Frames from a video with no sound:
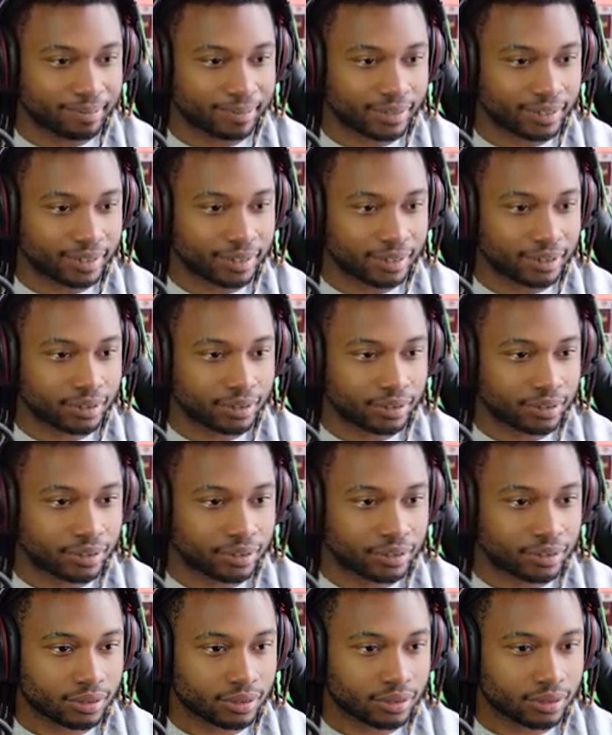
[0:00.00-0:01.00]

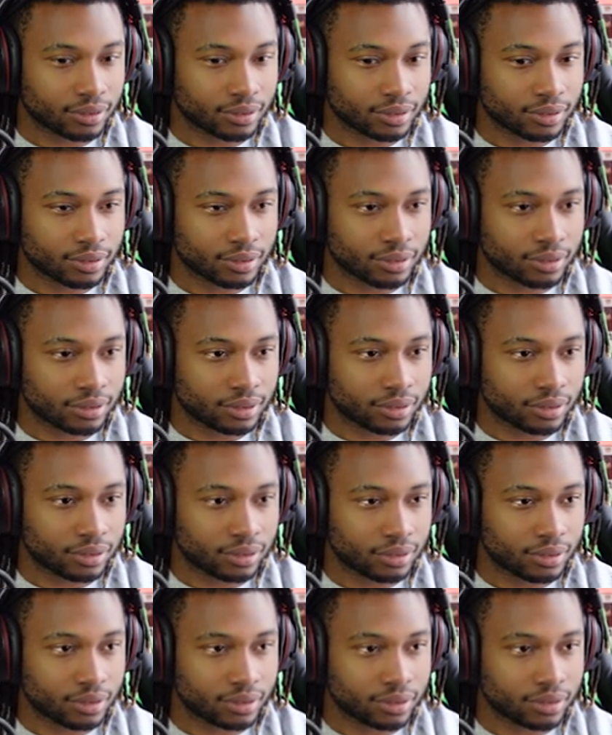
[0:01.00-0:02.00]

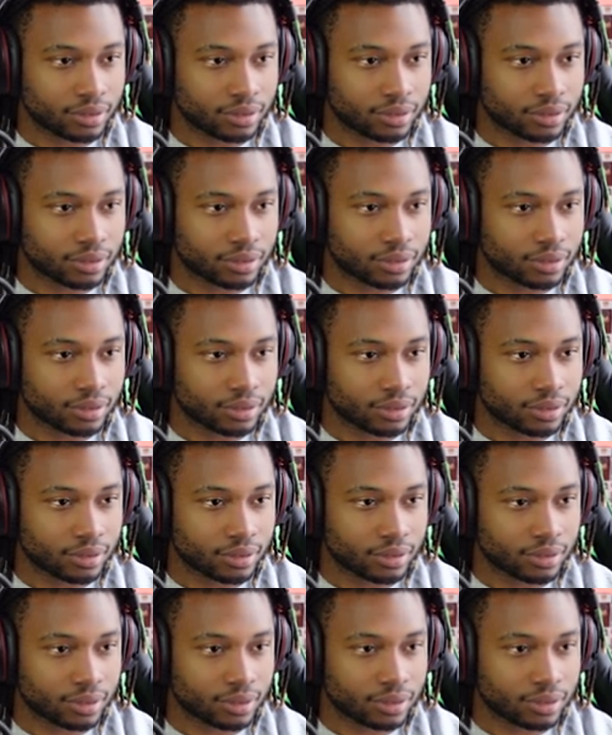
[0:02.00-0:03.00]

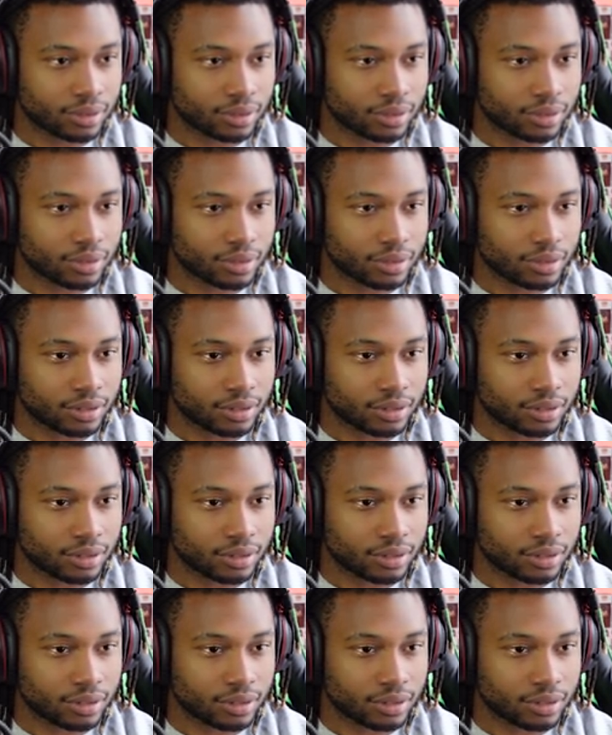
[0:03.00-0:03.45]
No one is speaking in this clip.